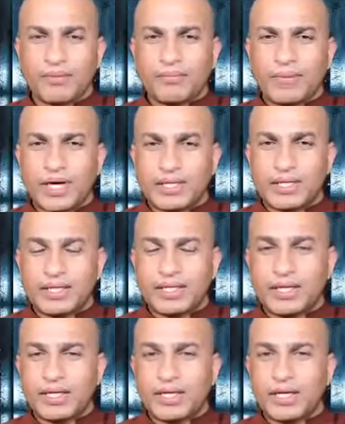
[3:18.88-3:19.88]
But
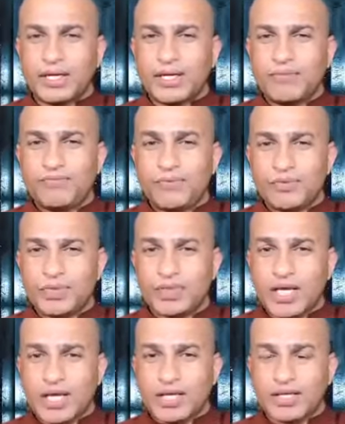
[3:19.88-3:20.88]
if you
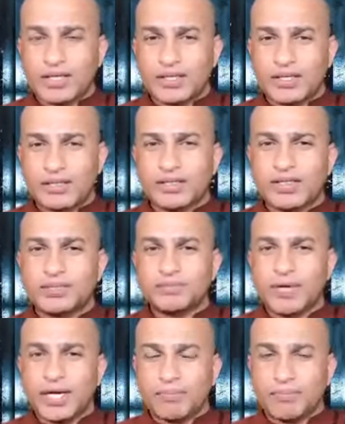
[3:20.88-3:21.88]
think this
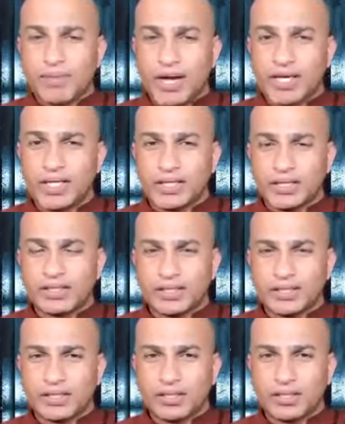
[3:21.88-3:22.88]
mind
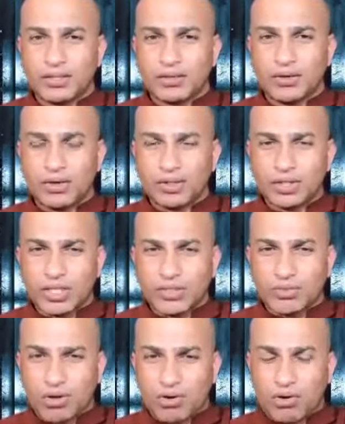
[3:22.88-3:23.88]
or the
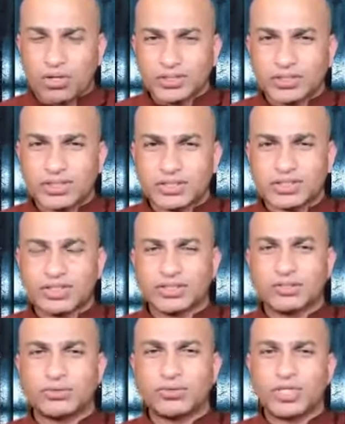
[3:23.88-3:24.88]
your
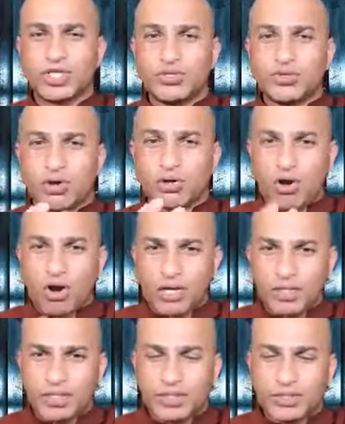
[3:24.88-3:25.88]
consciousness or the your
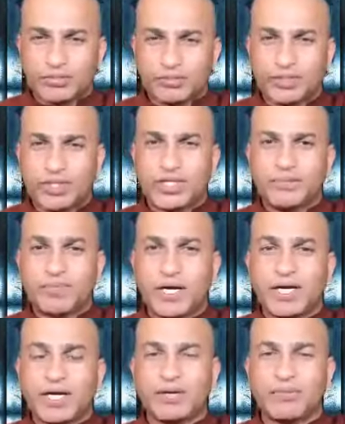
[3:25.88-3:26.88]
cognitive
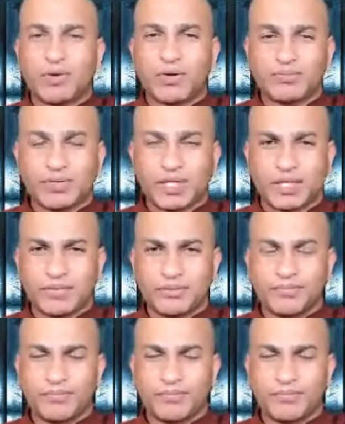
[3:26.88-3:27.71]
depending from the